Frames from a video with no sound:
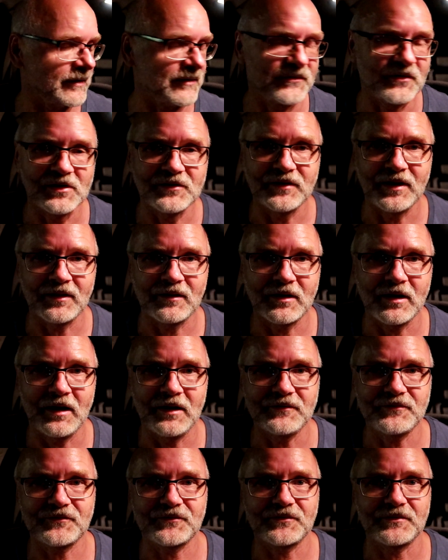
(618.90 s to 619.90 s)
Until then
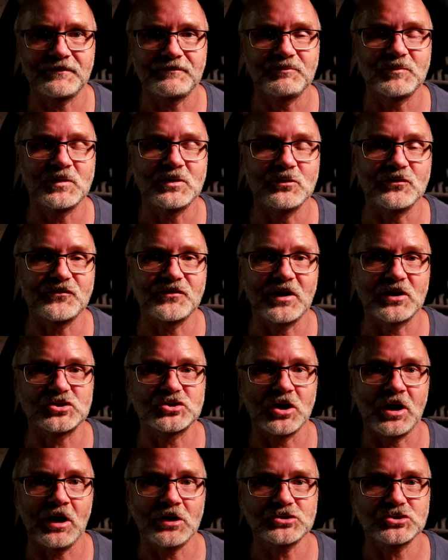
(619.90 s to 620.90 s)
guys, you stay
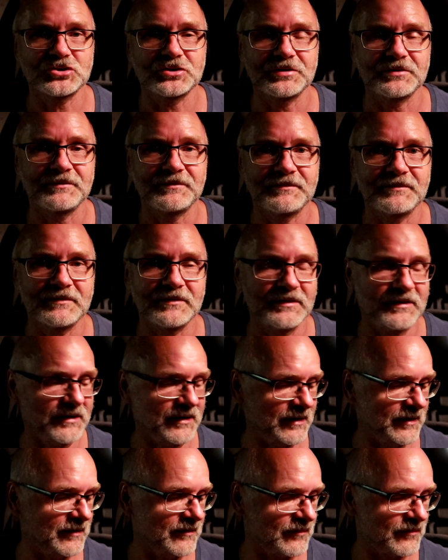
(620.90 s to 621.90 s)
charged
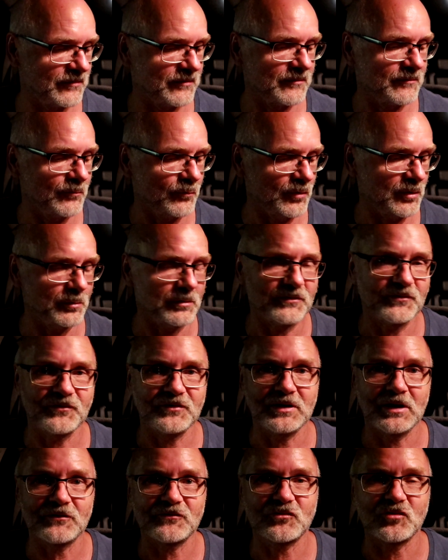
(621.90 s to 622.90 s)
and we will
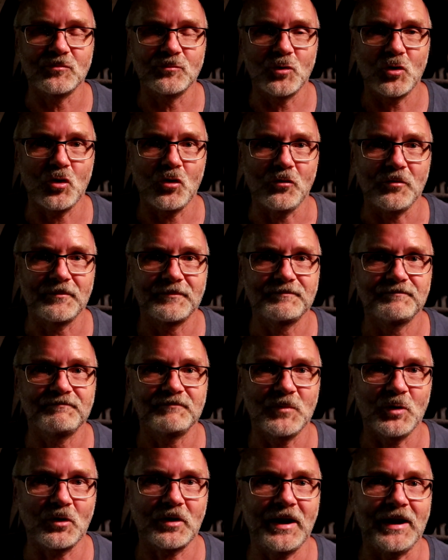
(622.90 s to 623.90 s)
see us tomorrow.
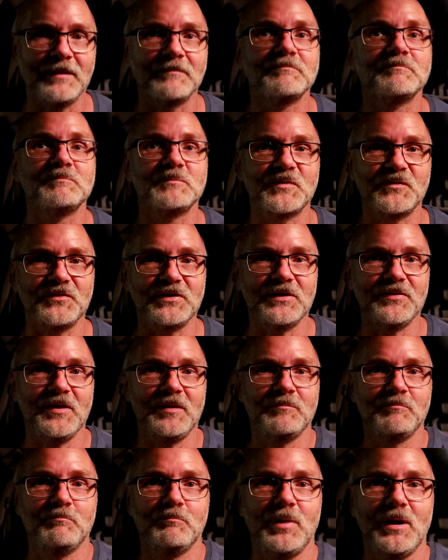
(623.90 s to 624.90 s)
Okay, see you
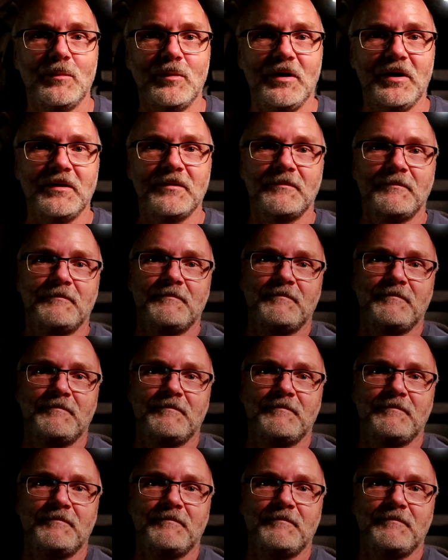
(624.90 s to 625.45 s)
then. Bye bye.